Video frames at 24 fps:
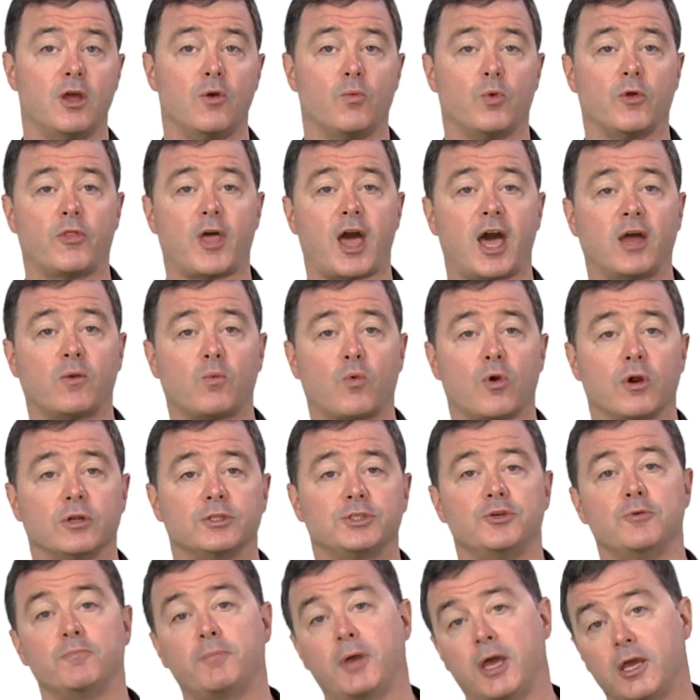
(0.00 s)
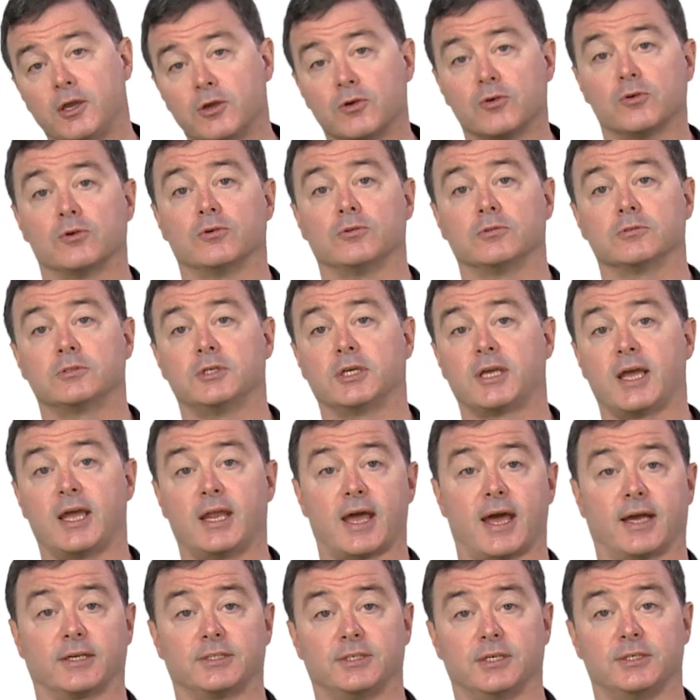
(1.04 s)
With AdWords, you pay Google to gain
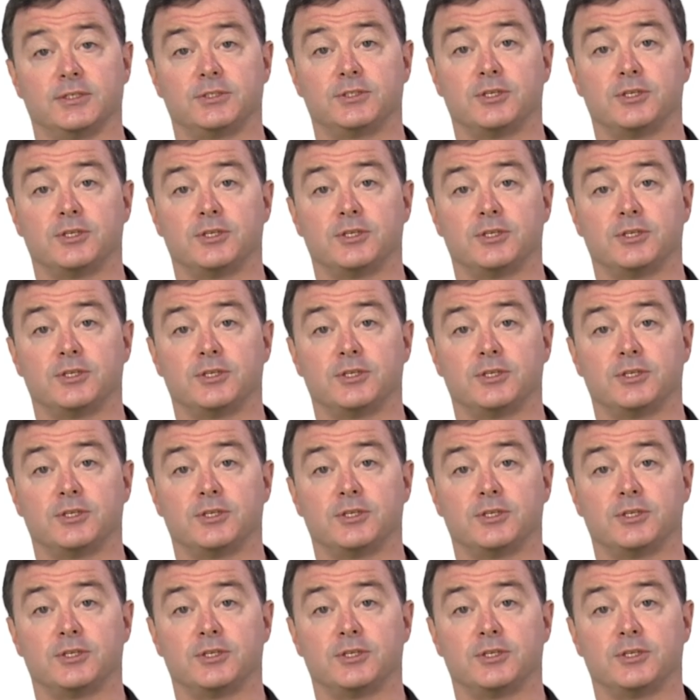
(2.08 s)
access